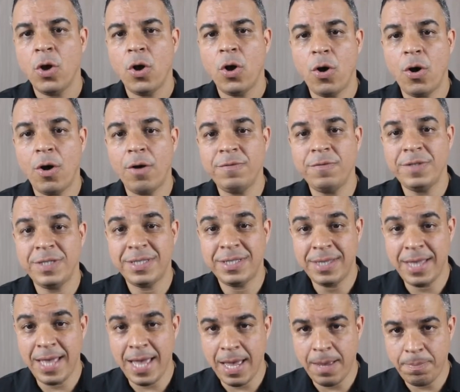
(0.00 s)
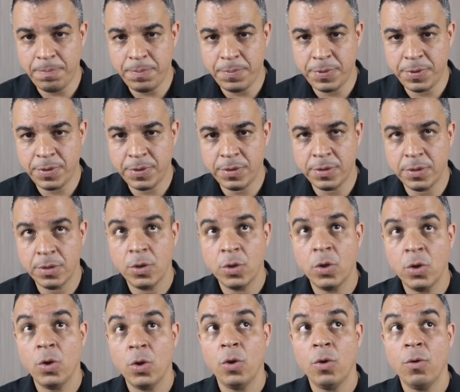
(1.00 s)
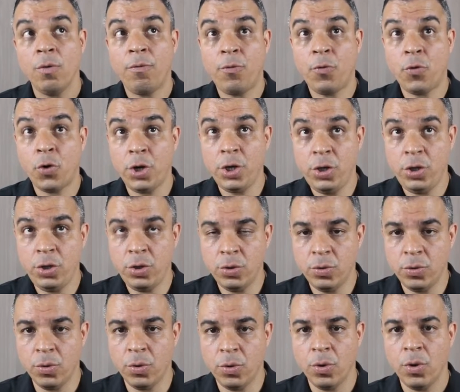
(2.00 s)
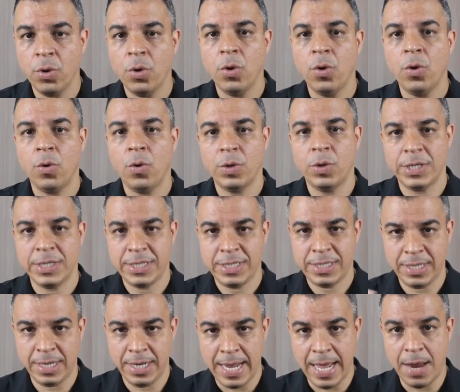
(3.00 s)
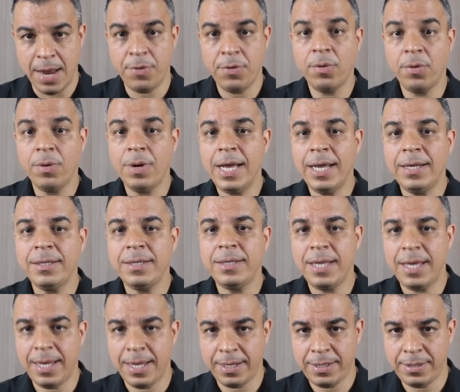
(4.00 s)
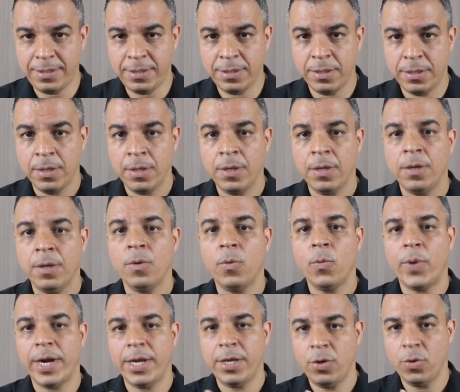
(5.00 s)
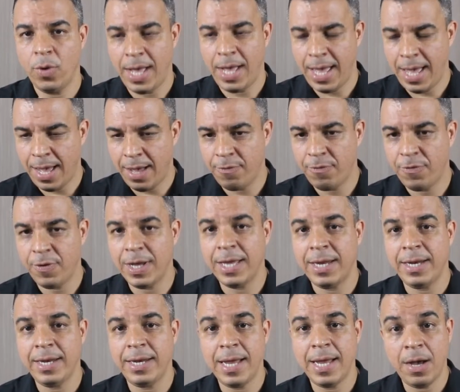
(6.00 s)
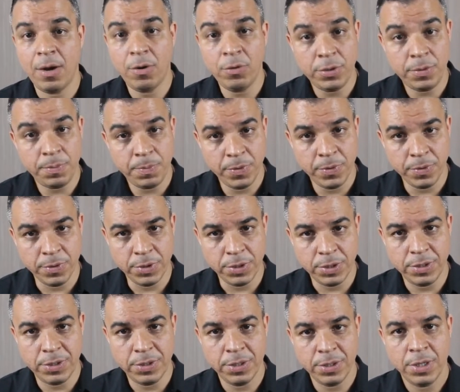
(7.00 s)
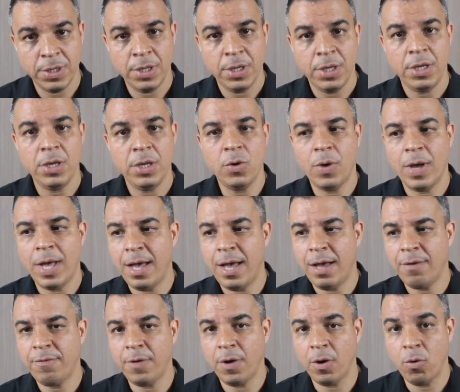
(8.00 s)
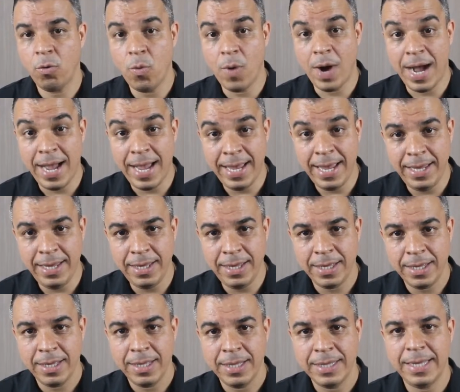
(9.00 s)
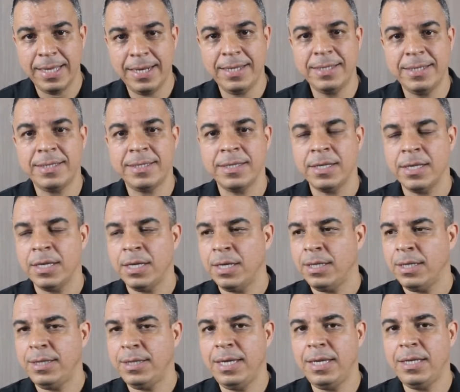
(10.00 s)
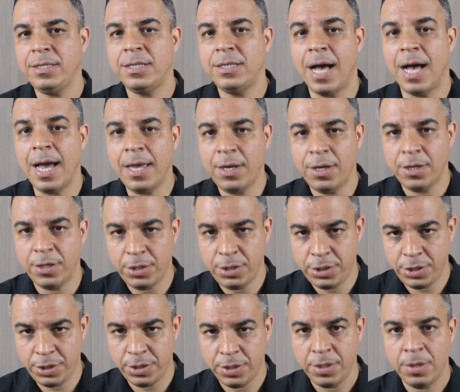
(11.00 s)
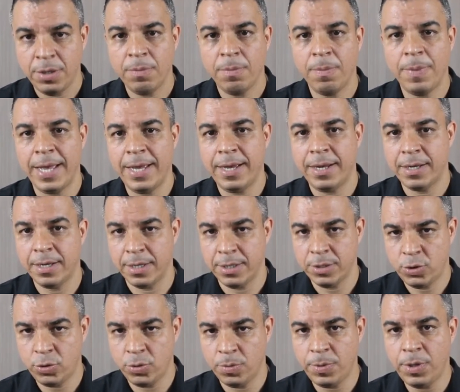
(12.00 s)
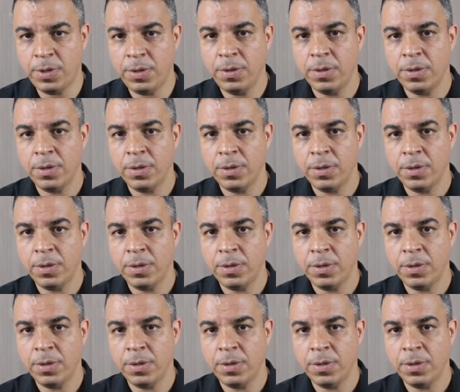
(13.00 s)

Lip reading: of steps for you on a scenario like that, where you have an output, you have a Y that is desired by a customer.